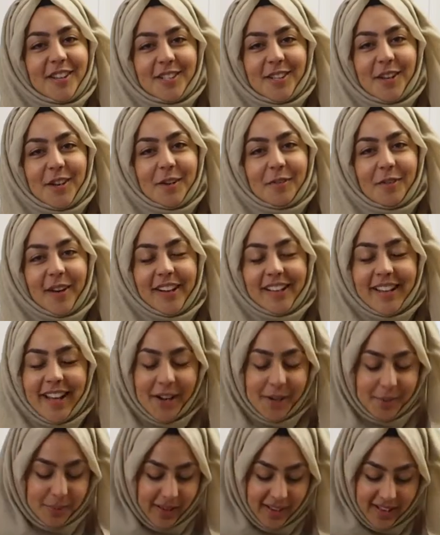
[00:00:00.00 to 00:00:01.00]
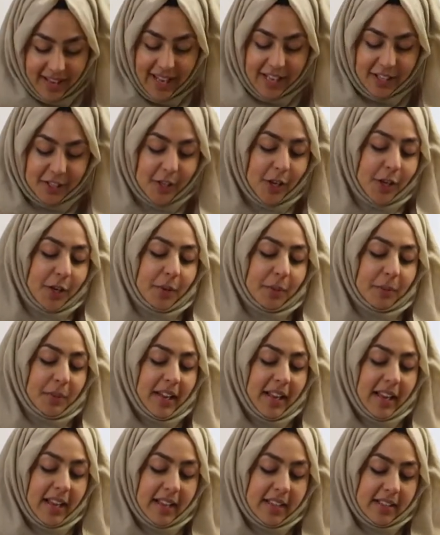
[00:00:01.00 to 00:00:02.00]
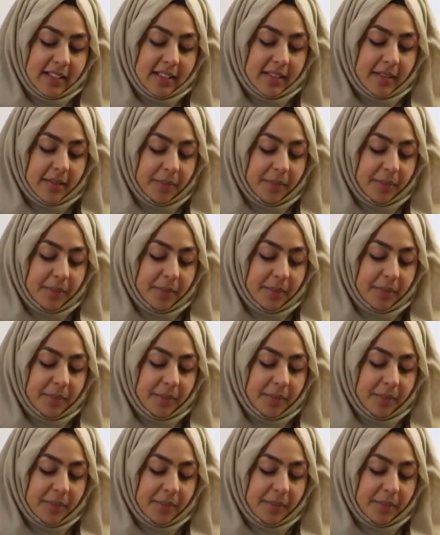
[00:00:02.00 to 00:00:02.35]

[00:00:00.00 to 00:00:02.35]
to show you right now, but I can show you on my hand.